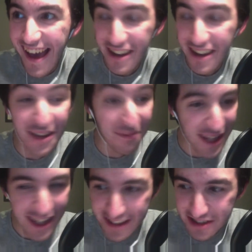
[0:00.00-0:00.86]
Yeah,
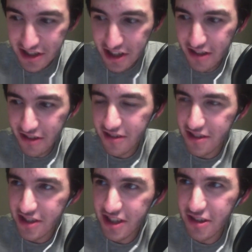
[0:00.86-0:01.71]
meaning that she
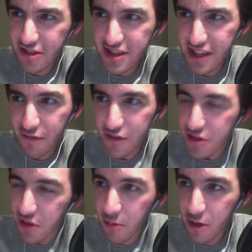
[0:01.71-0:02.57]
looks
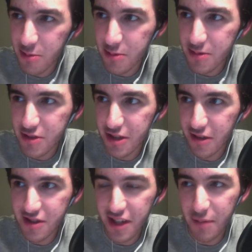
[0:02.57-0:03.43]
different. So I'm wondering what she
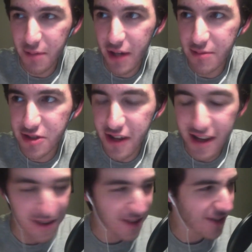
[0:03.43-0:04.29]
looks like, but
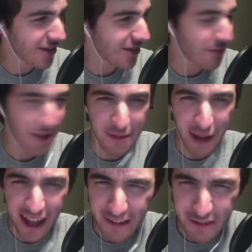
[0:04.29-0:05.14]
wait, am
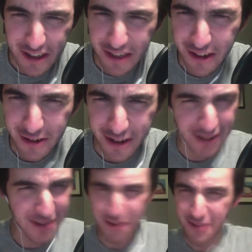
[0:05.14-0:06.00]
I having a theory?
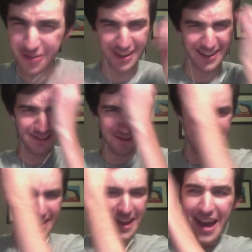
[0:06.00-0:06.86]
Hold
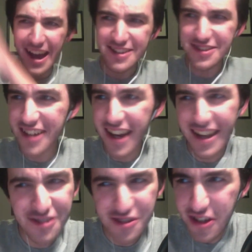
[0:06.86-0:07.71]
on. I just
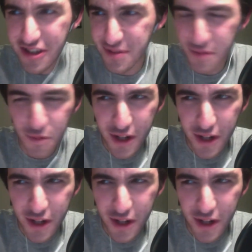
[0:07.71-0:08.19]
thought of something.